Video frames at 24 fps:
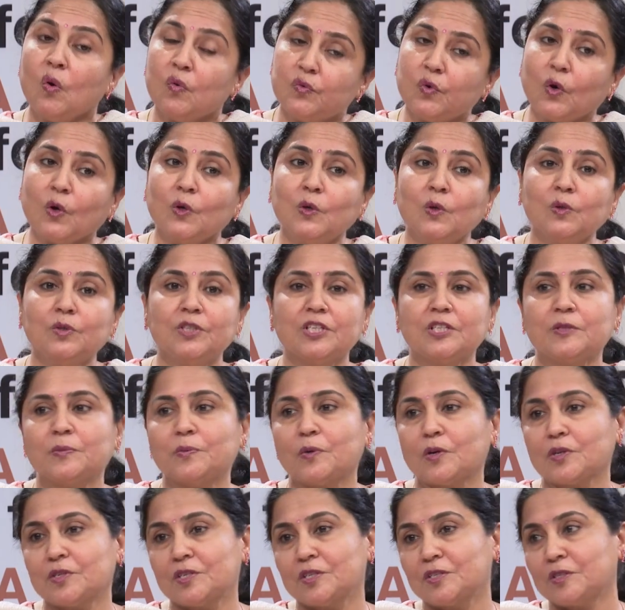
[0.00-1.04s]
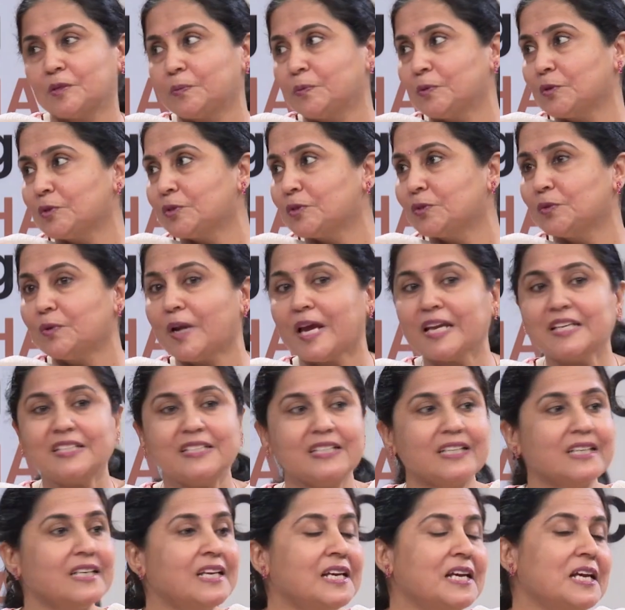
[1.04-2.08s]
follow this process approach to
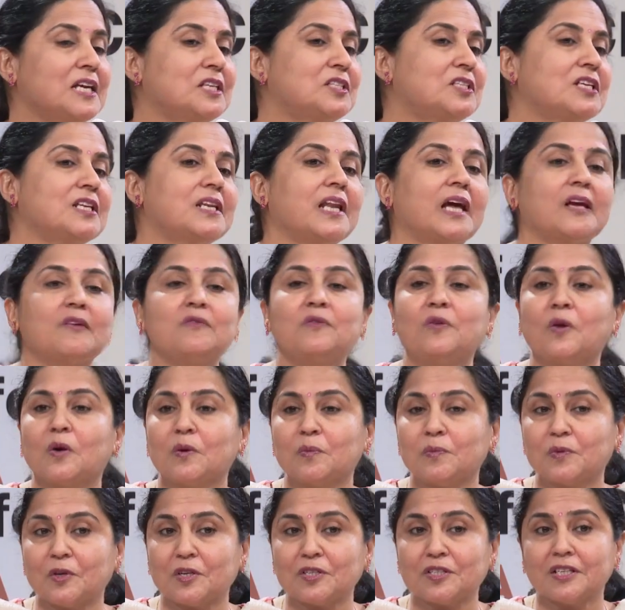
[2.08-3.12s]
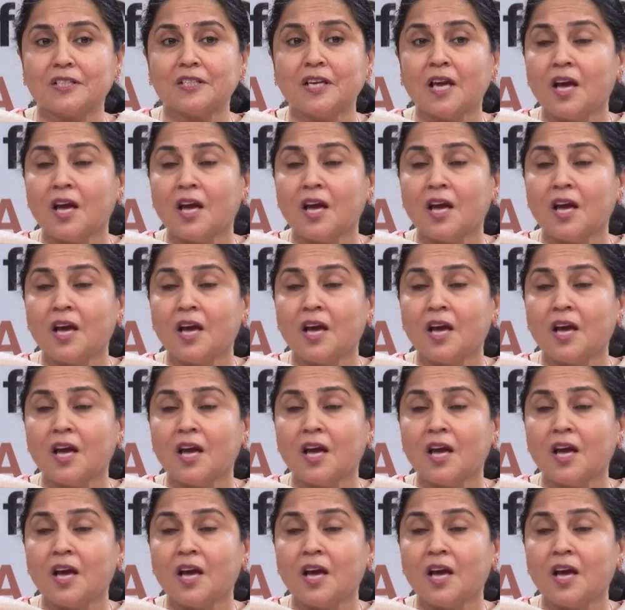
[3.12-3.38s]
writing. It's a lifelong process. That,